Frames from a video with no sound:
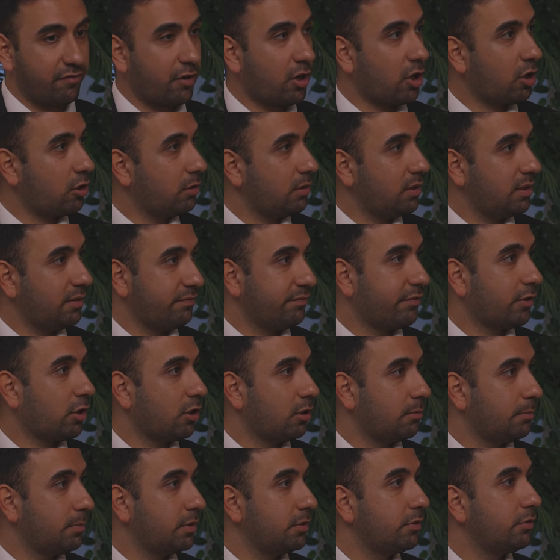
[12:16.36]
envir
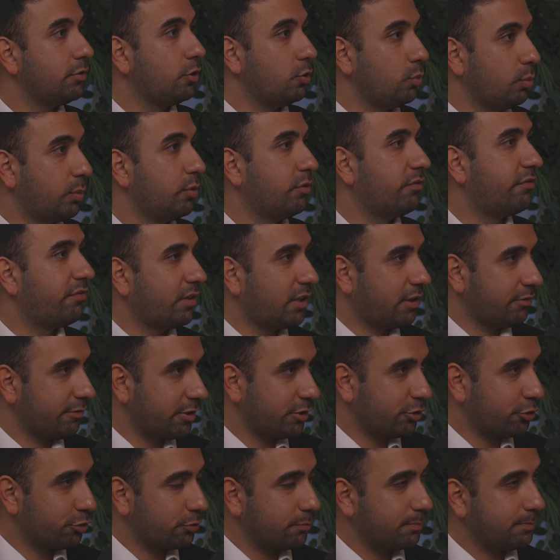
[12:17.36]
environment, you will
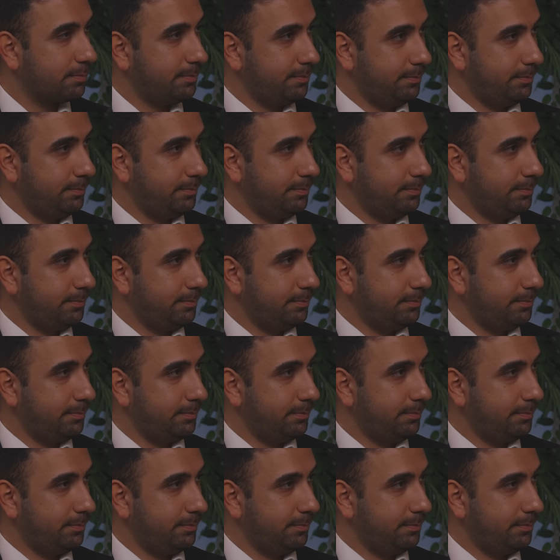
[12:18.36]
flourish. Yeah.